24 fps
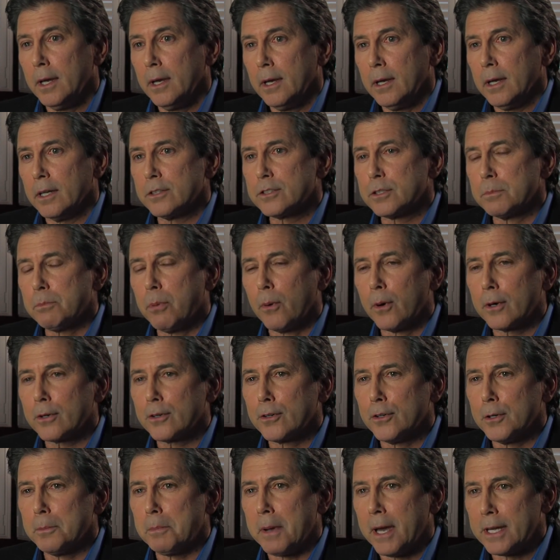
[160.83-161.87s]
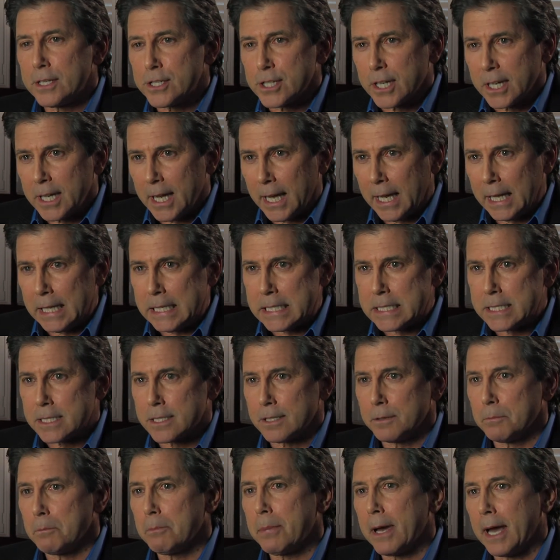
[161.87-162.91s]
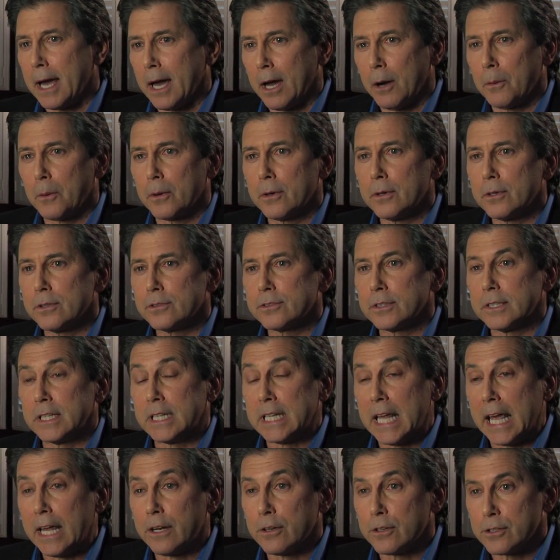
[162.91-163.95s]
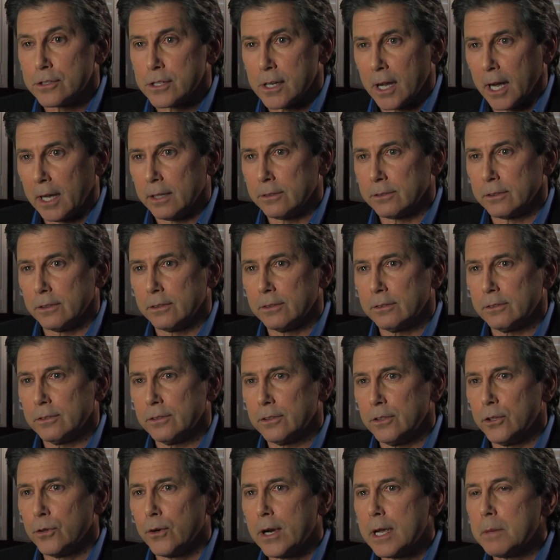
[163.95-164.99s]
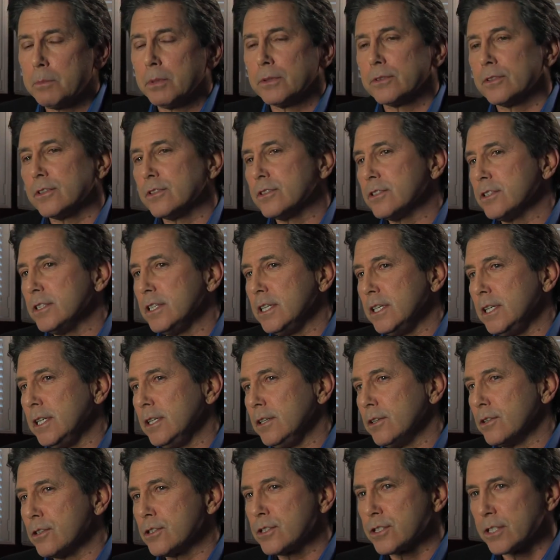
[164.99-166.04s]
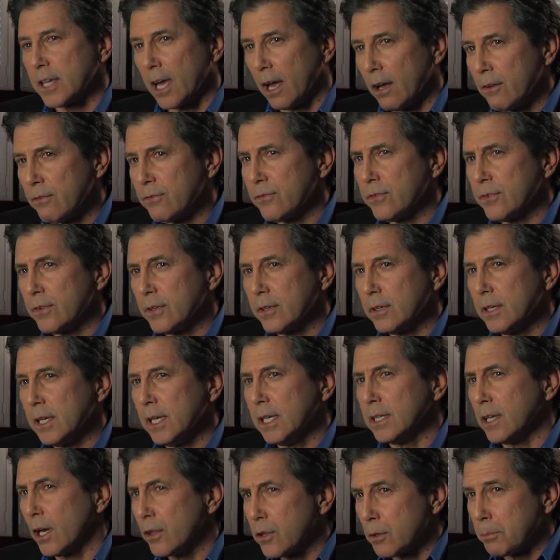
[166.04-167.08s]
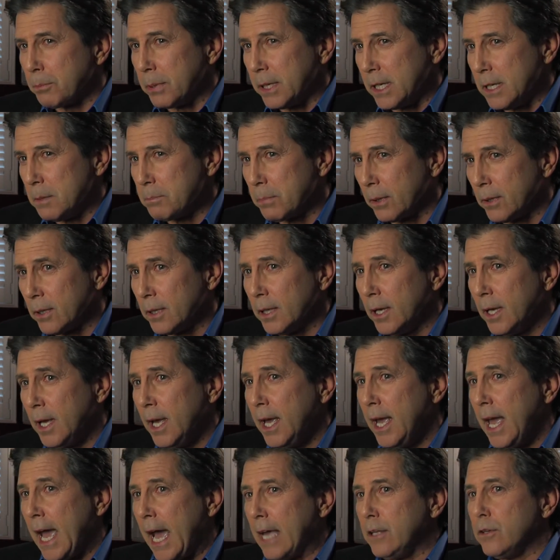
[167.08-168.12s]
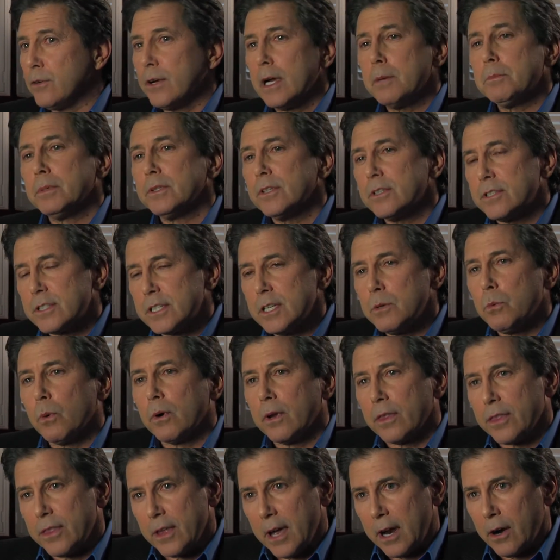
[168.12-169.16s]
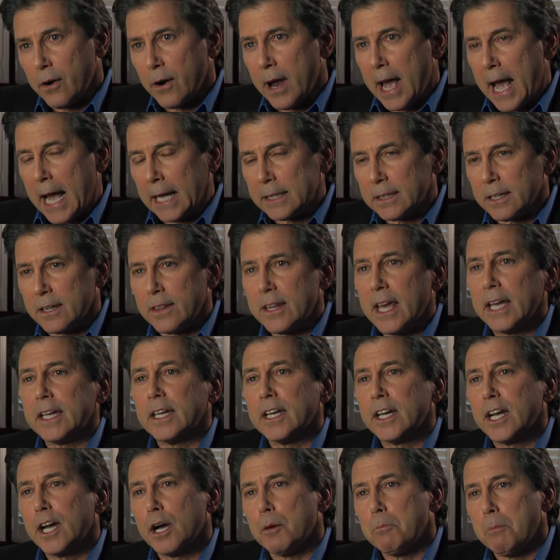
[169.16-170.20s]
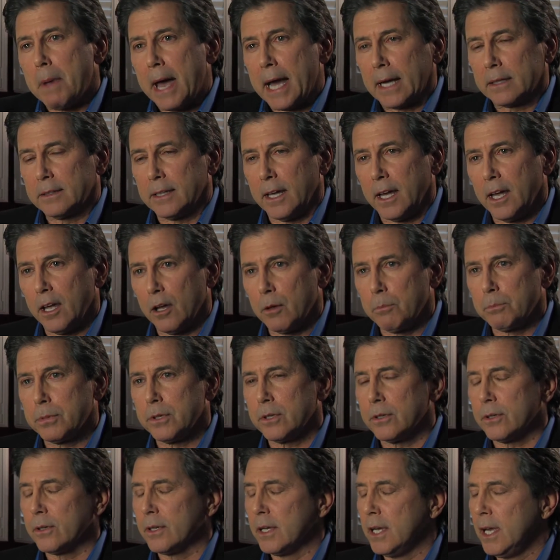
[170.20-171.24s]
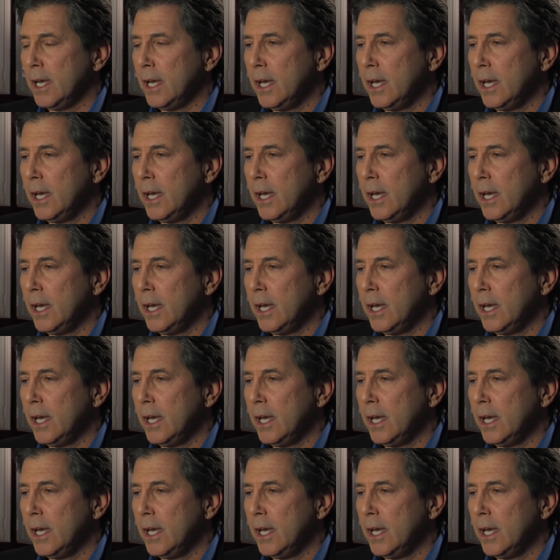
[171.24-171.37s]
A support group educates, empowers, and it energizes. You're able to see yourself in other people, and you're able to see where they're at, and they can come back to help you.